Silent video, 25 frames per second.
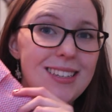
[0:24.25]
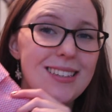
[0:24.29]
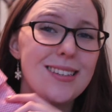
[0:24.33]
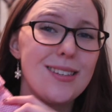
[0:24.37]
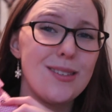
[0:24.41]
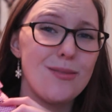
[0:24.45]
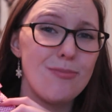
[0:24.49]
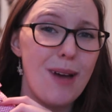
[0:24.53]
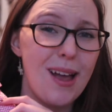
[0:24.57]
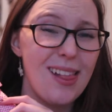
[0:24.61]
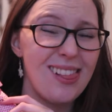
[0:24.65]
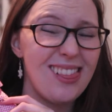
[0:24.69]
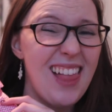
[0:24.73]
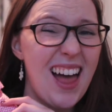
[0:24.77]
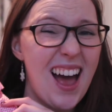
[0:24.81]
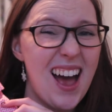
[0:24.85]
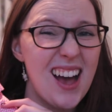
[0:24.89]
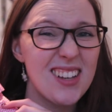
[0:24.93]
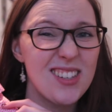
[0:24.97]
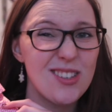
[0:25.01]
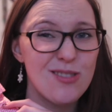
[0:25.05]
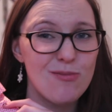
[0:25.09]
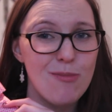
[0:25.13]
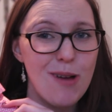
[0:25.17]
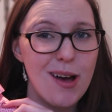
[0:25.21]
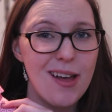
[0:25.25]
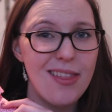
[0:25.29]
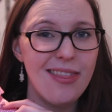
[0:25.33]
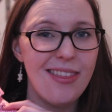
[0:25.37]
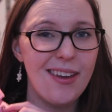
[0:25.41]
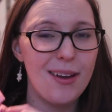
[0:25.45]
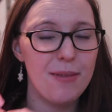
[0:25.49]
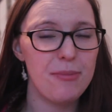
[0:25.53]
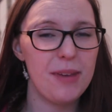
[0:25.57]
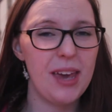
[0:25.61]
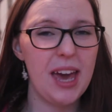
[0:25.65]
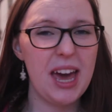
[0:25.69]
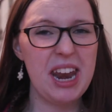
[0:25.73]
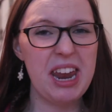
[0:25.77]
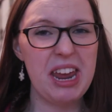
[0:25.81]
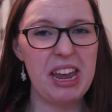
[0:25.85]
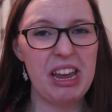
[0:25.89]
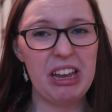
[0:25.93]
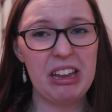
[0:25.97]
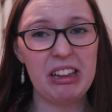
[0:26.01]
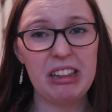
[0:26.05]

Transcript: This is my last month I'm getting,